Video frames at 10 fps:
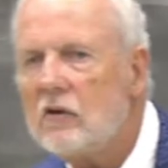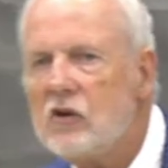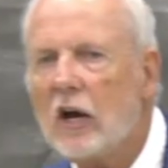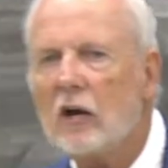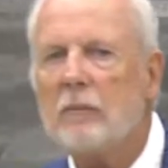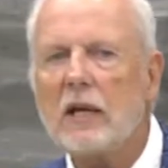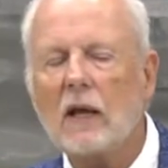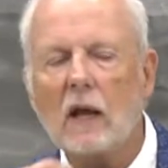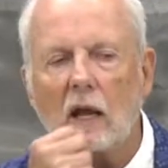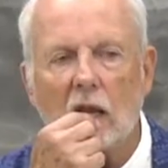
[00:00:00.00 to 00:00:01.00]

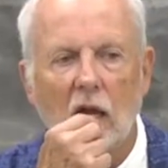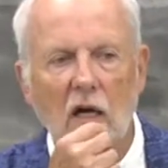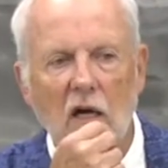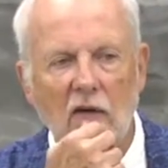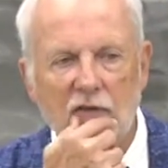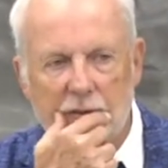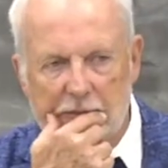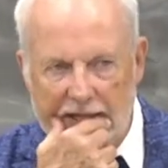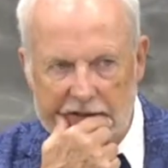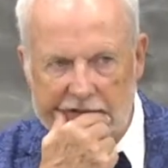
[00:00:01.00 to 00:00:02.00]
Jeremy loved
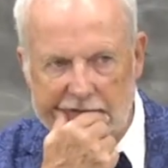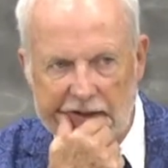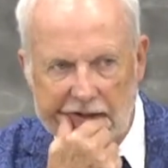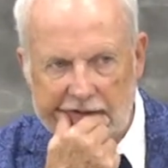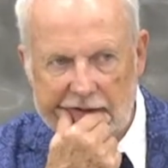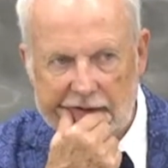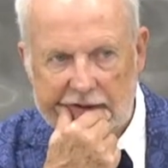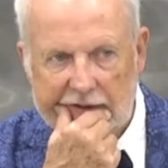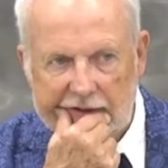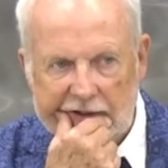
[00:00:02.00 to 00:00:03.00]
basketball.
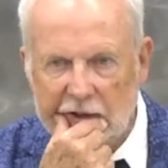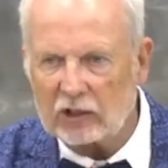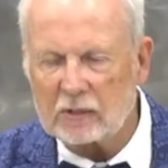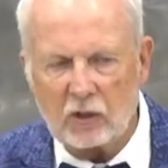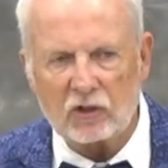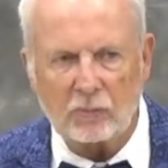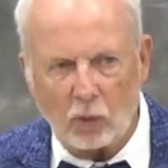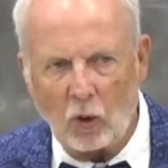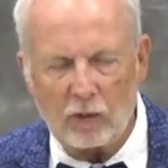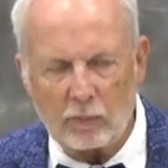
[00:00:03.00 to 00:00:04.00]
You know what the most
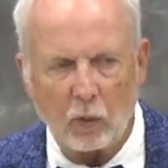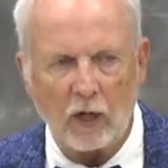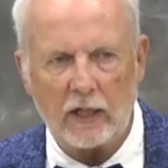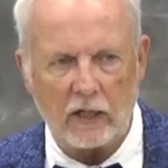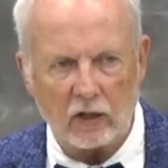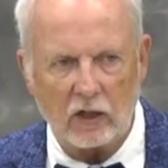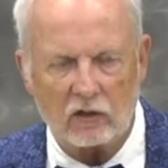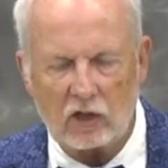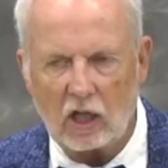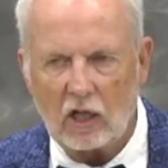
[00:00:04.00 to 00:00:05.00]
important point here
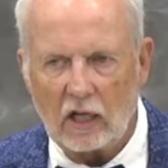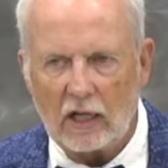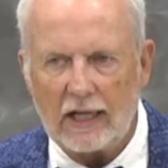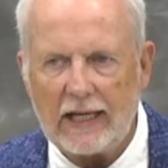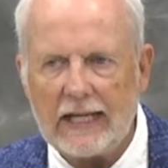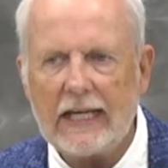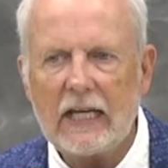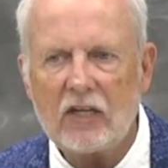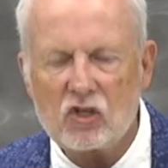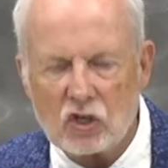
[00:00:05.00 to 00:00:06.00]
is?
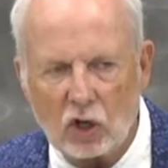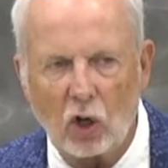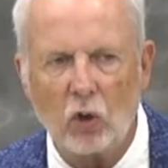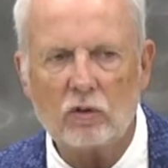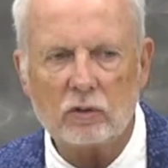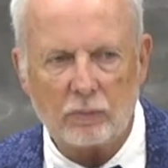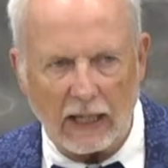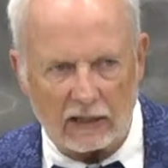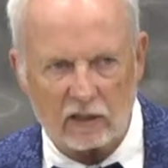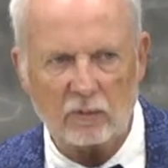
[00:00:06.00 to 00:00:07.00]
He chose
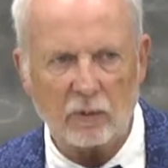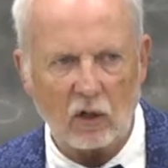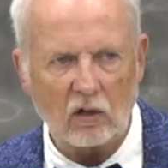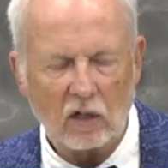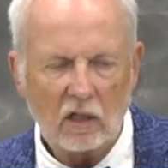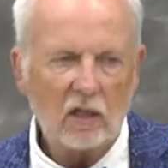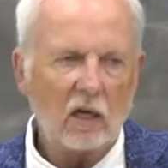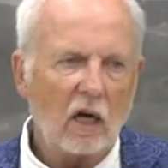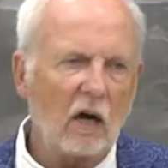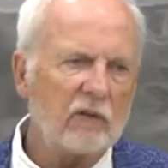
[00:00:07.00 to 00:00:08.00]
basketball.
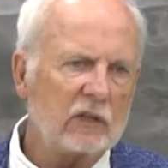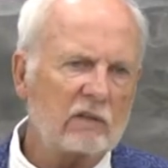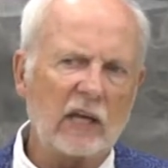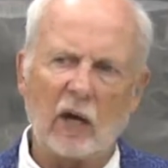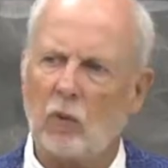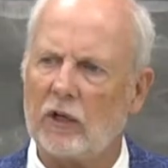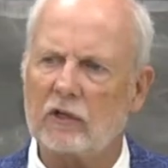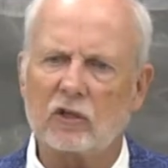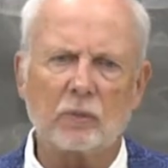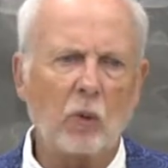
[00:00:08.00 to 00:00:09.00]
Obviously, I wanted
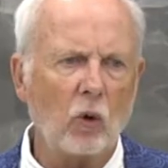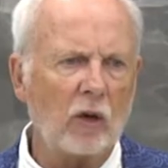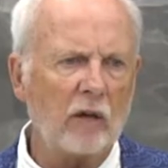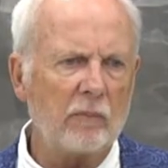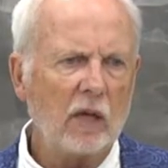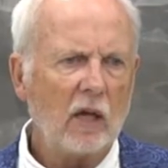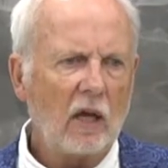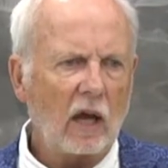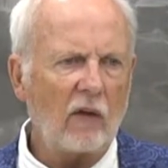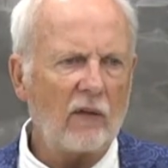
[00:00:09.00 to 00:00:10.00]
to support him in